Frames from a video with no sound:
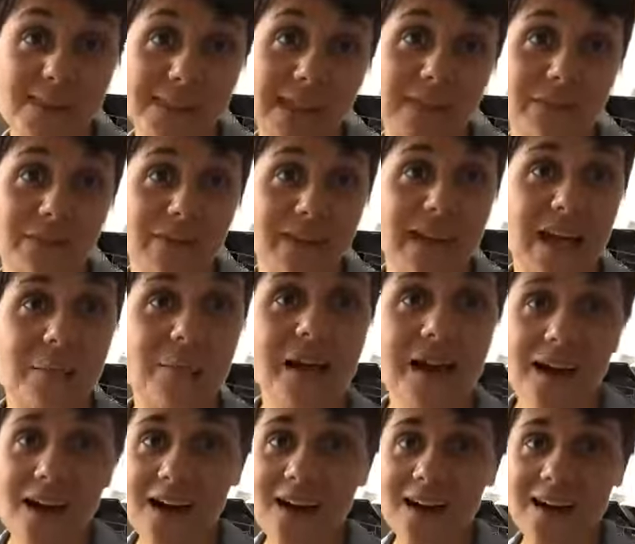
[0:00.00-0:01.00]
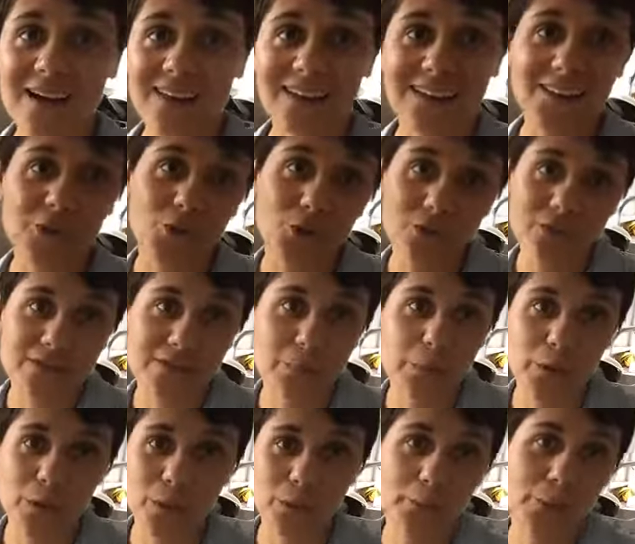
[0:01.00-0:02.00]
safe for him, and all of us
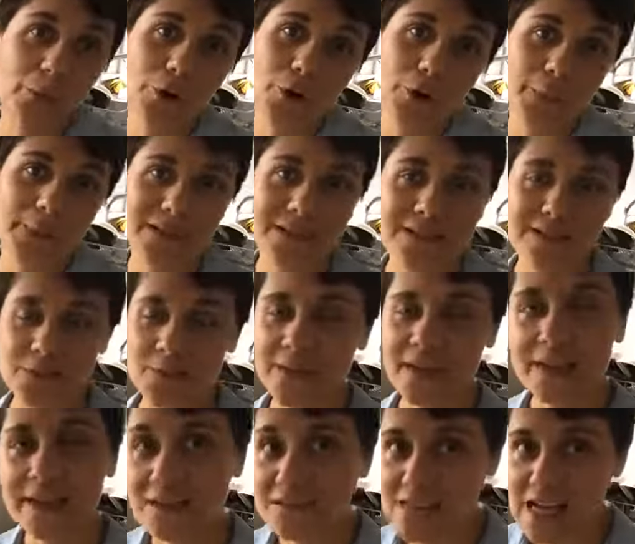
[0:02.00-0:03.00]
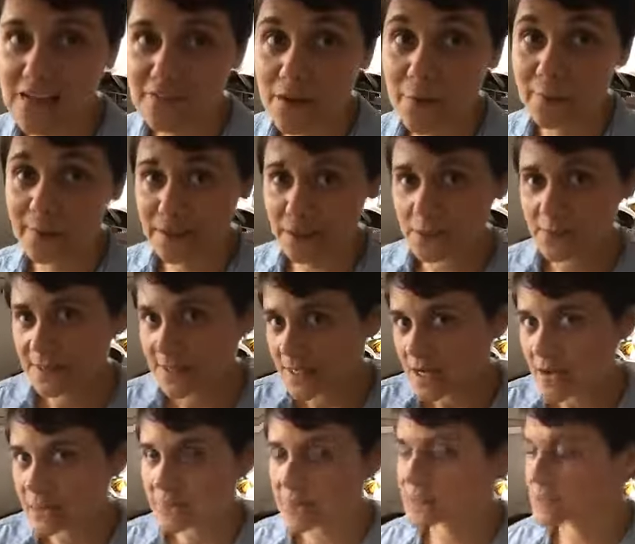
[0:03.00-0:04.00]
paupers weren't allowed to have it. But now we can
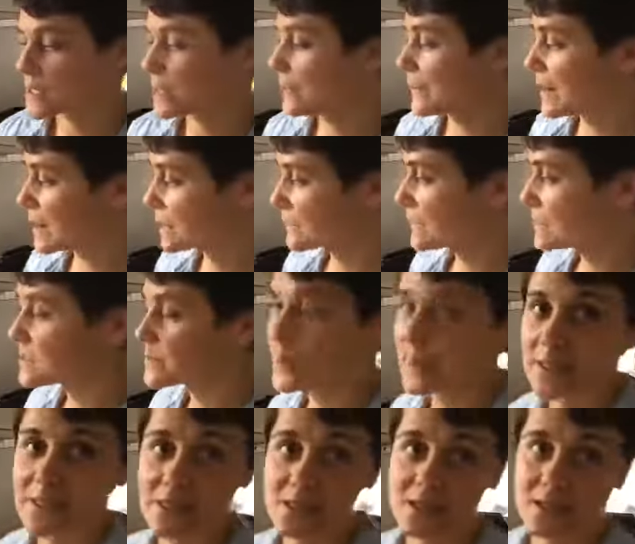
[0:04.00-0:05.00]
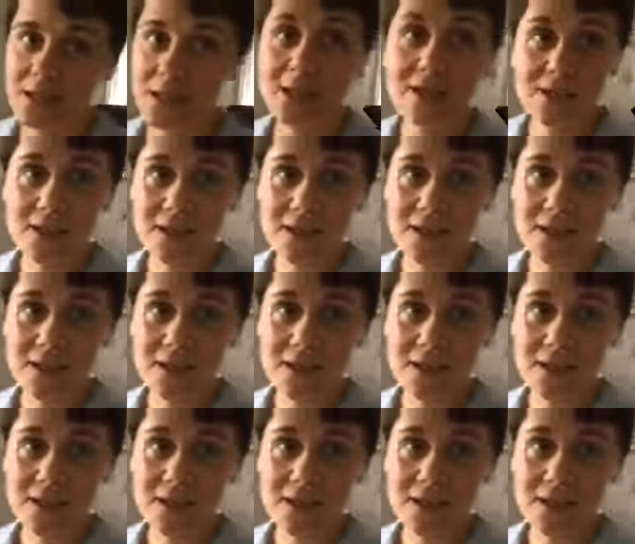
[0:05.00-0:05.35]
have it. So black rice polenta,